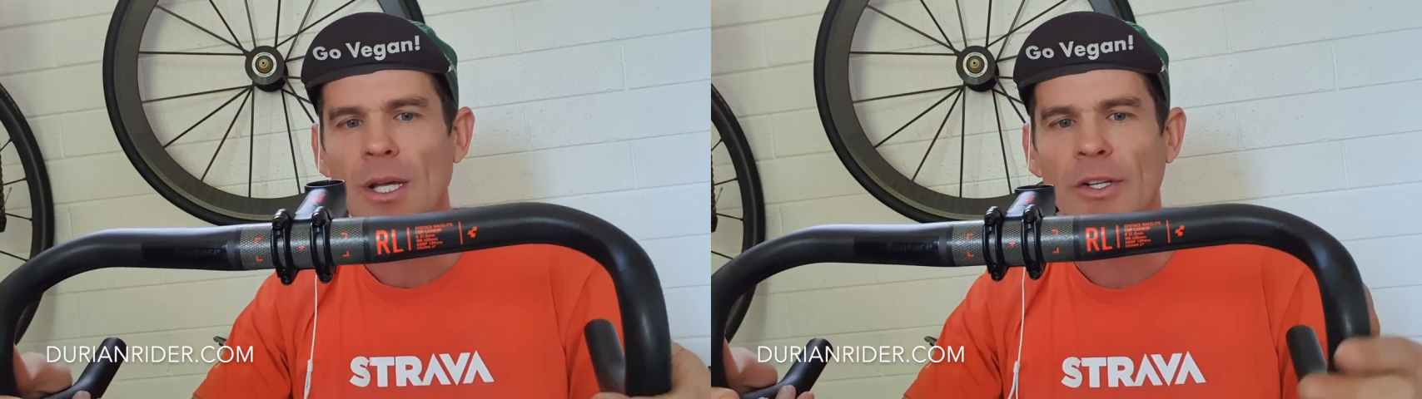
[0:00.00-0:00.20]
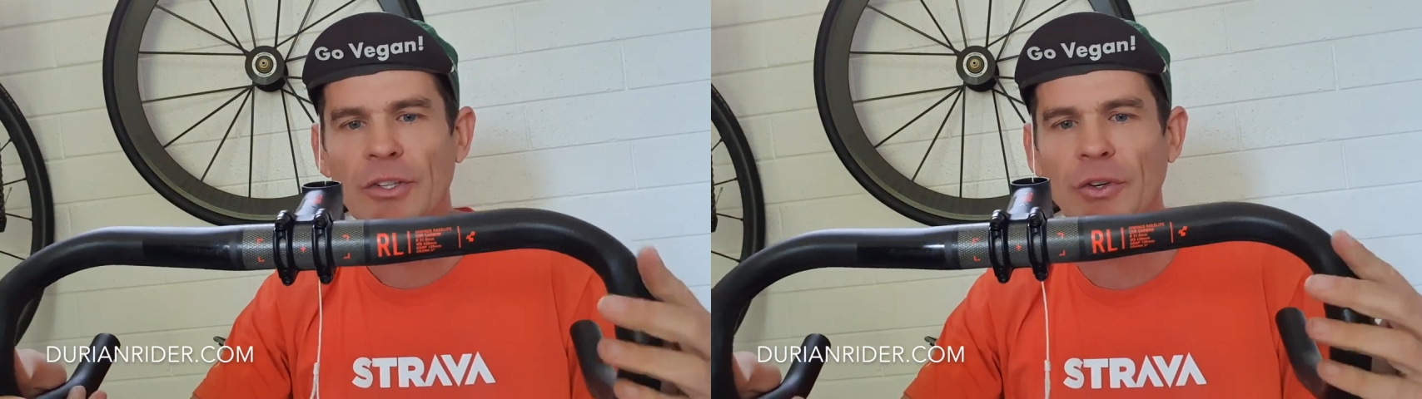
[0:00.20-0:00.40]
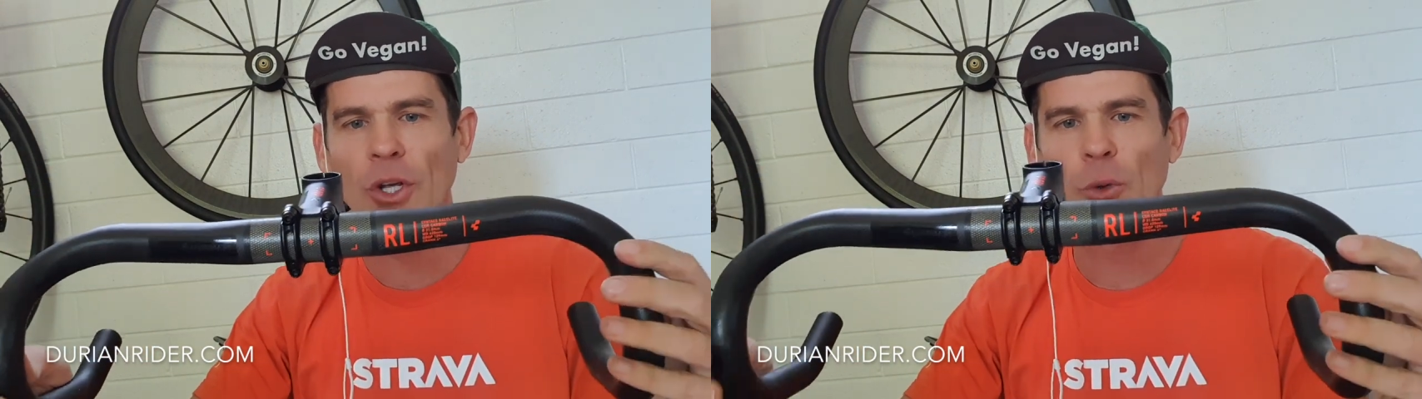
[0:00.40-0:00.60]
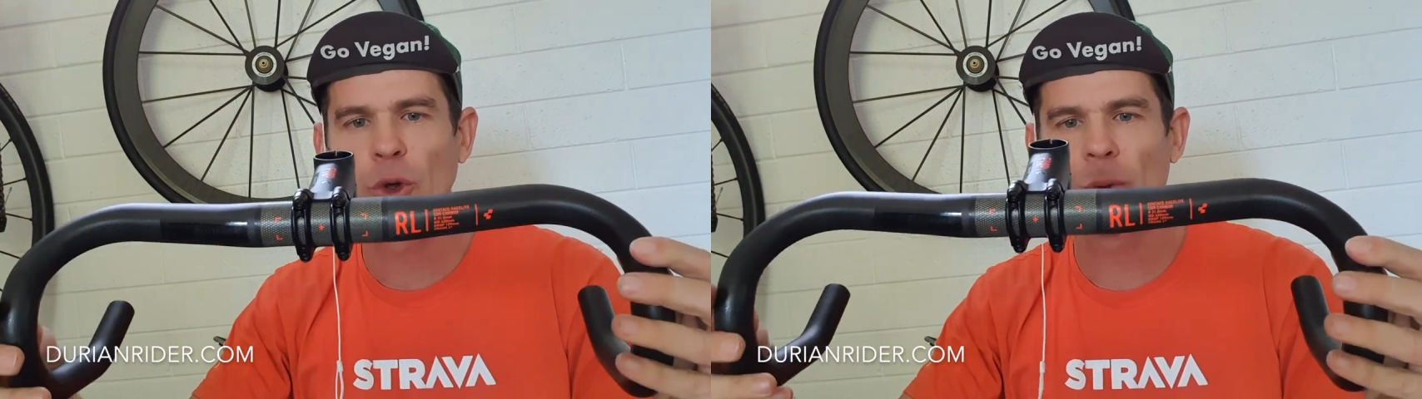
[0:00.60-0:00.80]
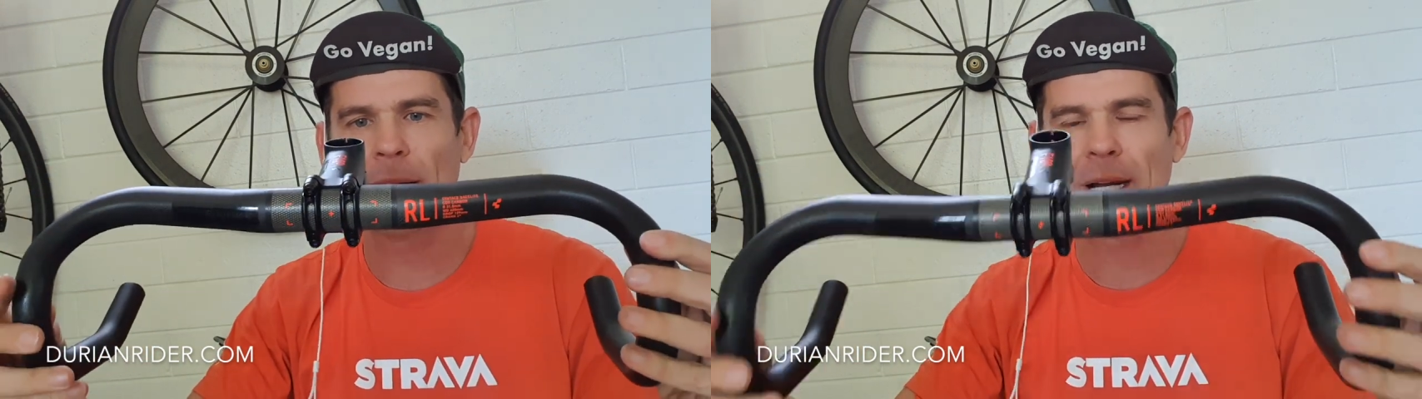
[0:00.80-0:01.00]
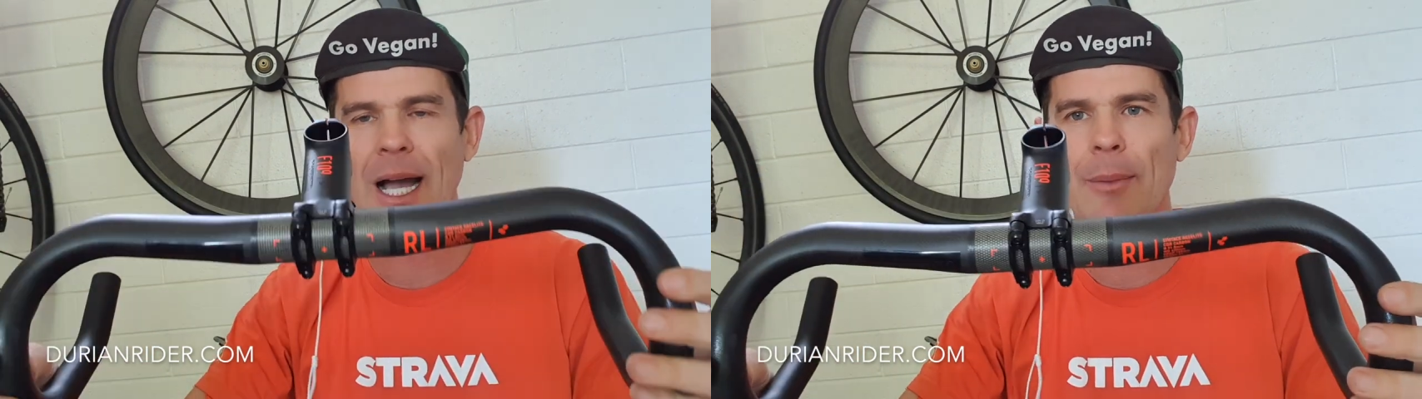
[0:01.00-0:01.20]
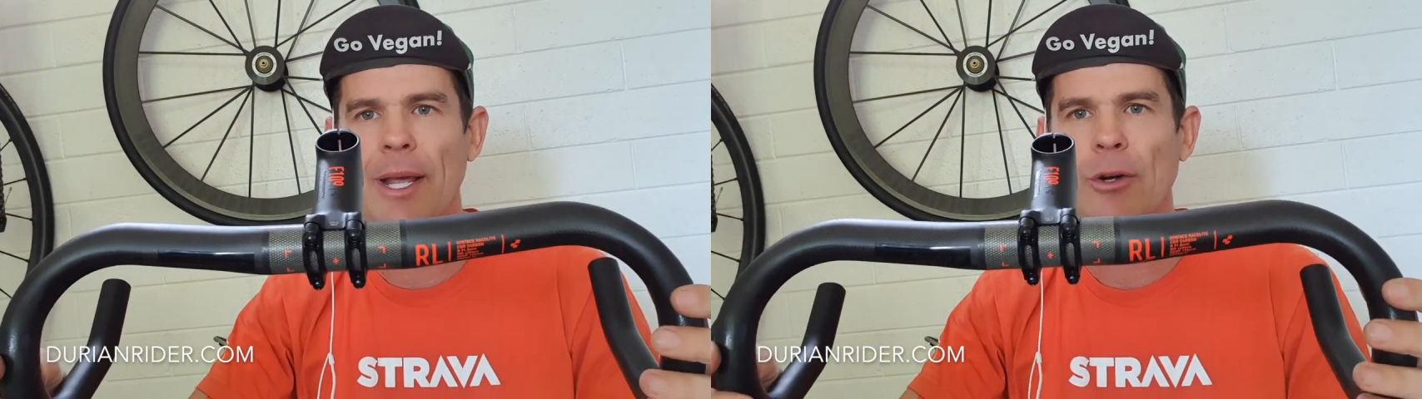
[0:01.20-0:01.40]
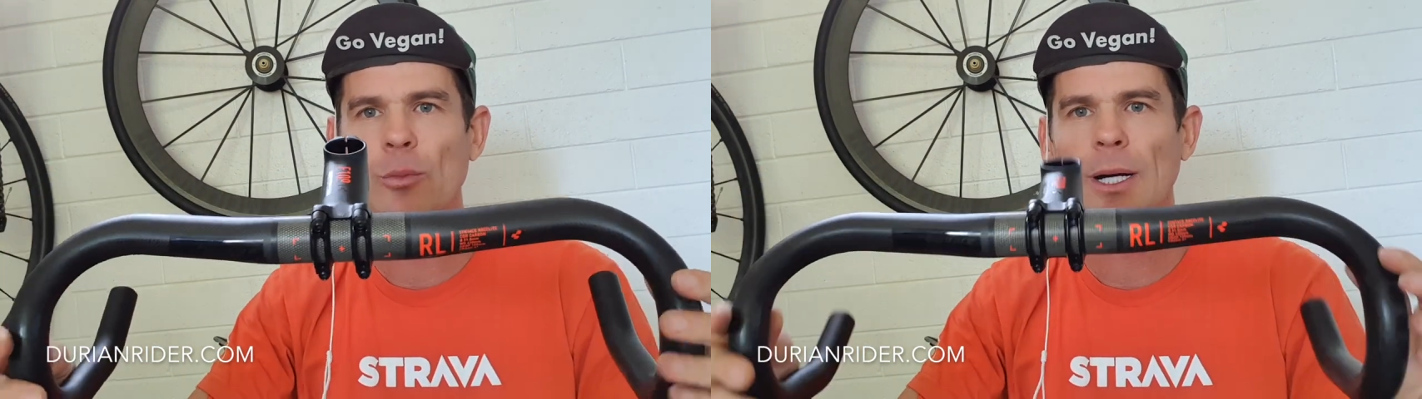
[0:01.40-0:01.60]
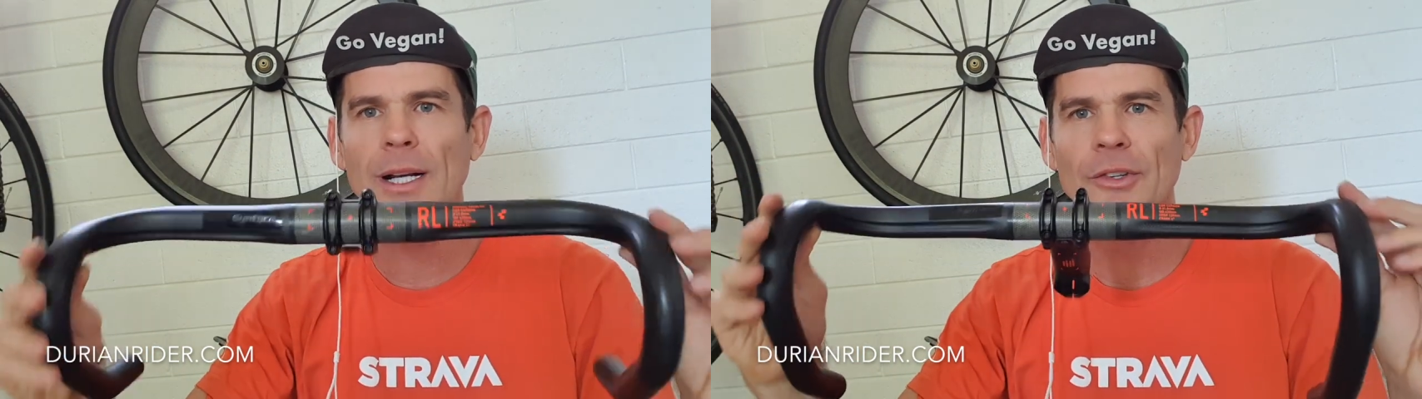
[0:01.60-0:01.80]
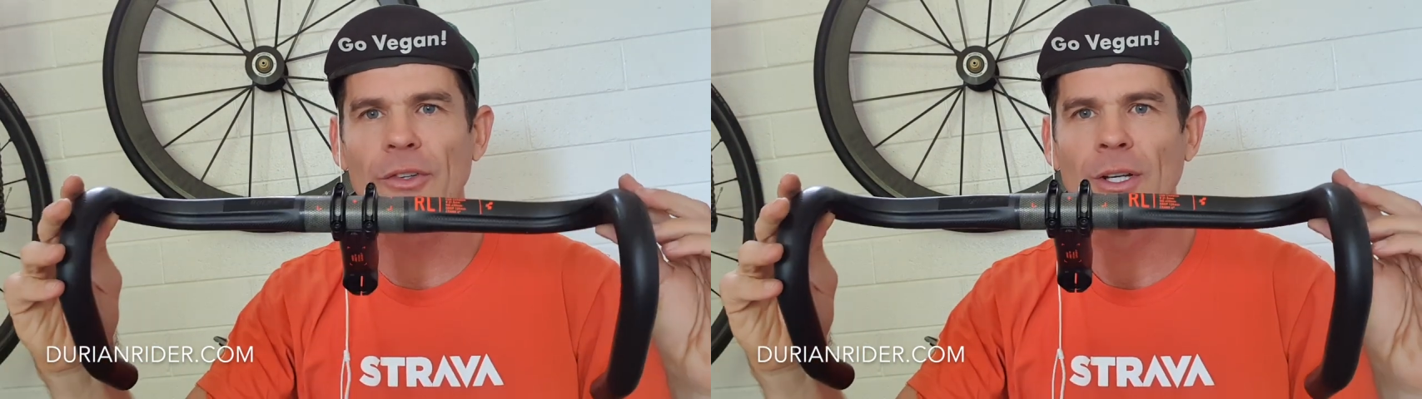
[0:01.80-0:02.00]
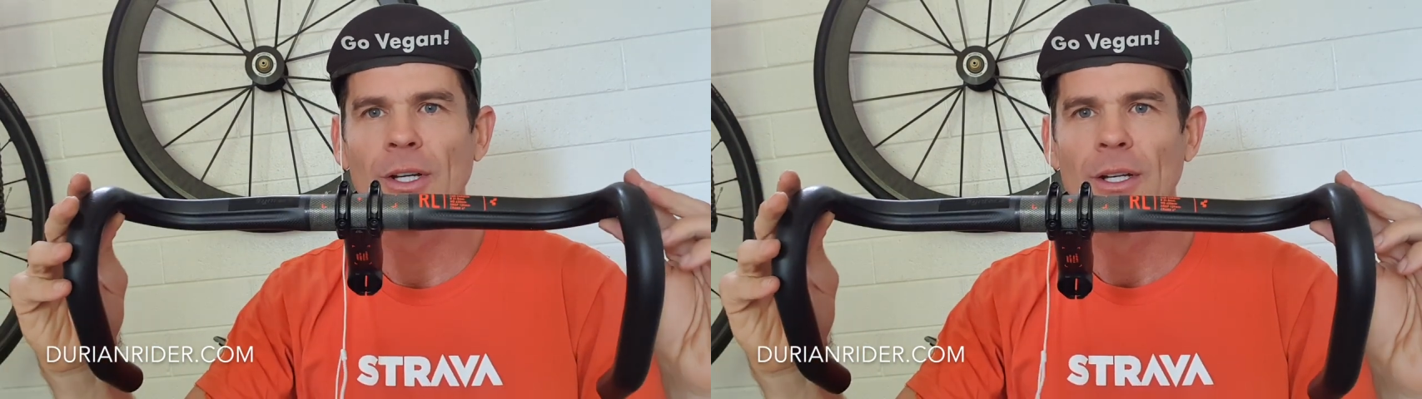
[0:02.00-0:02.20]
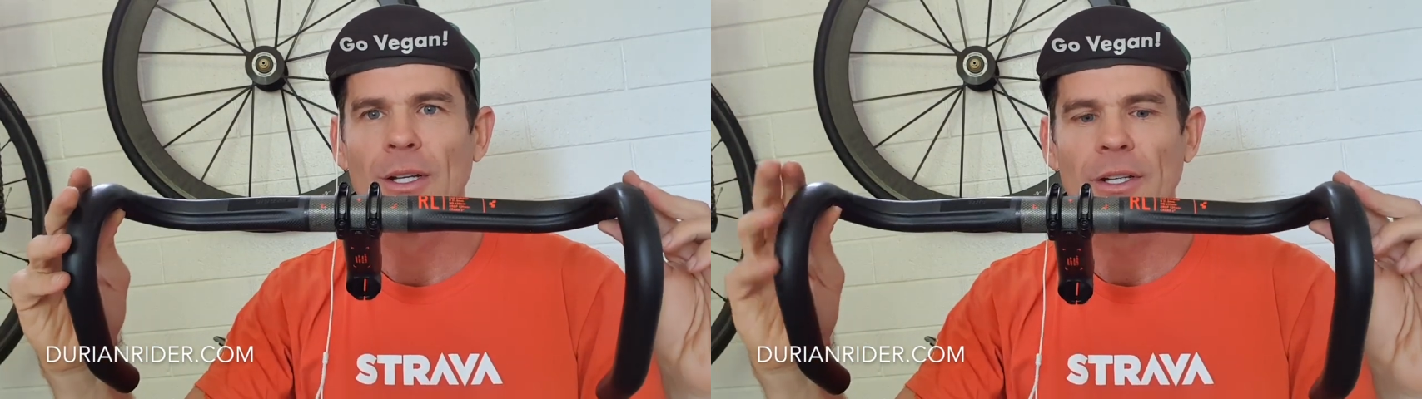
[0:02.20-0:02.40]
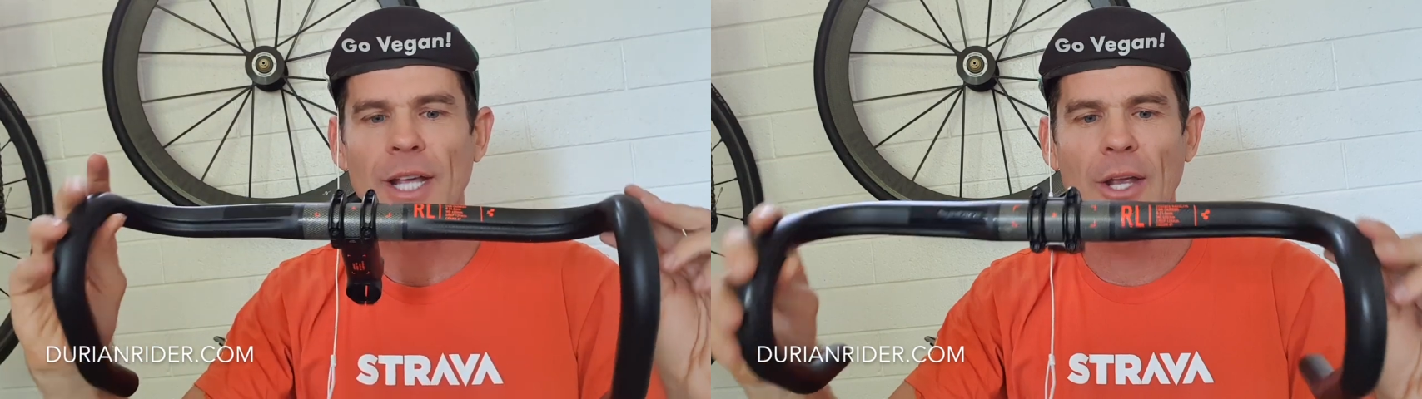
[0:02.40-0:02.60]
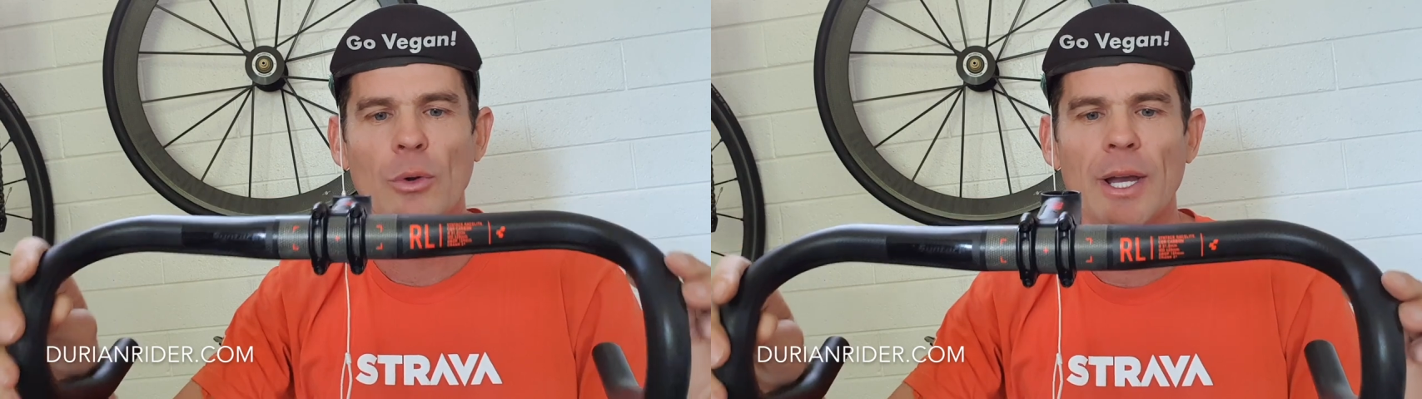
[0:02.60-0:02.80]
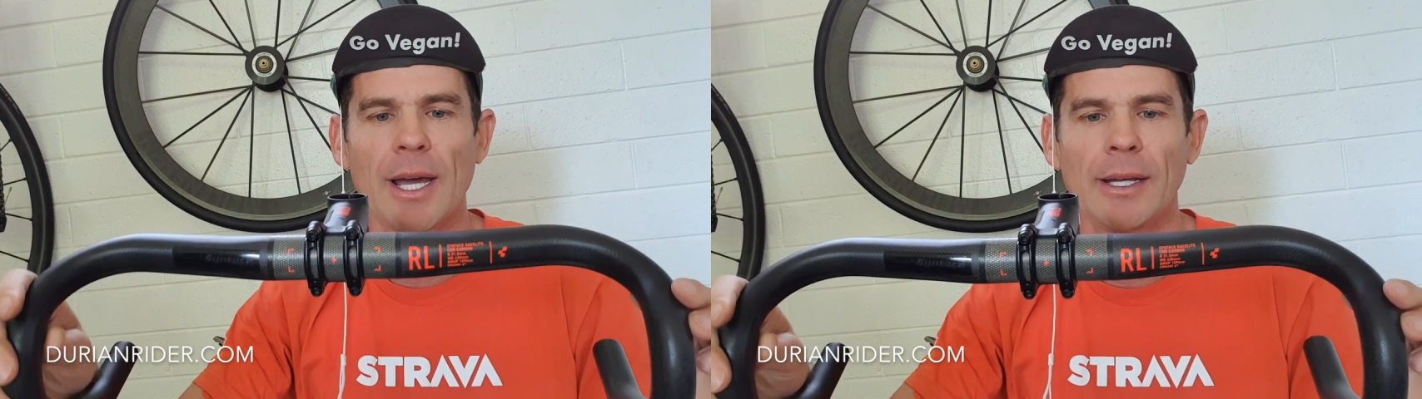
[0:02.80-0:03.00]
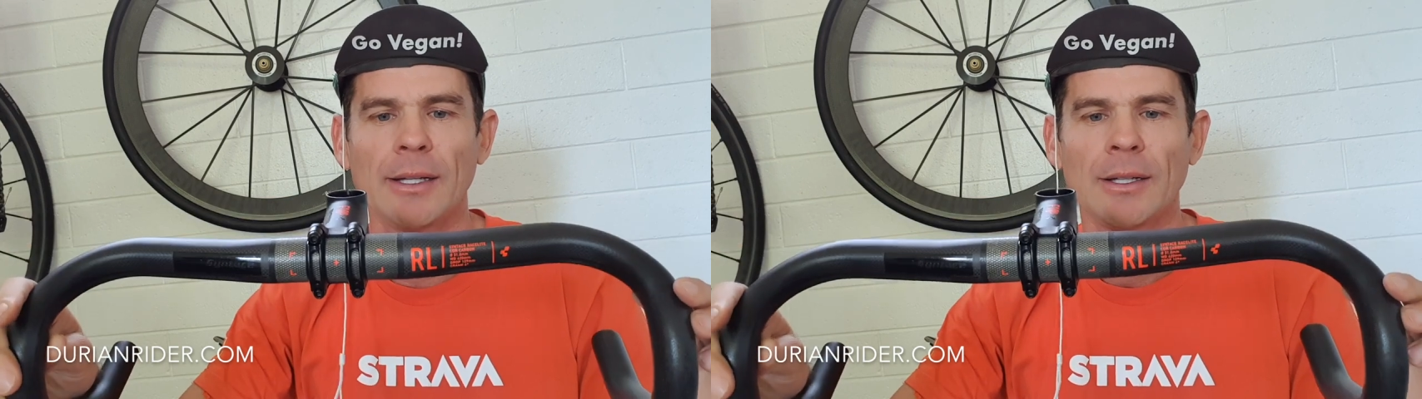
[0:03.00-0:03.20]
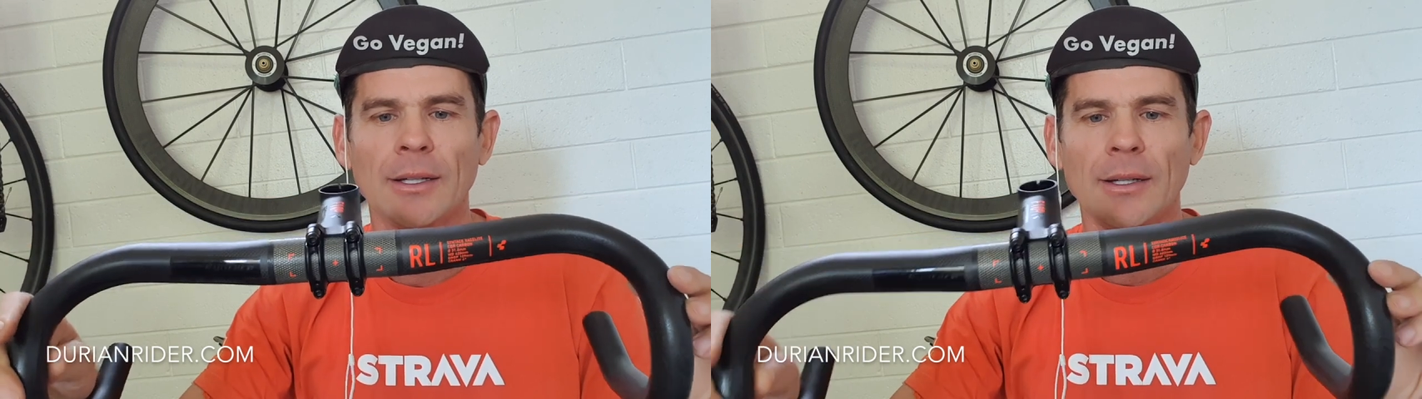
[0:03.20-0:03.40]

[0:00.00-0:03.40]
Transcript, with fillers: Next video we'll talk about carbon handlebars, yay or nay.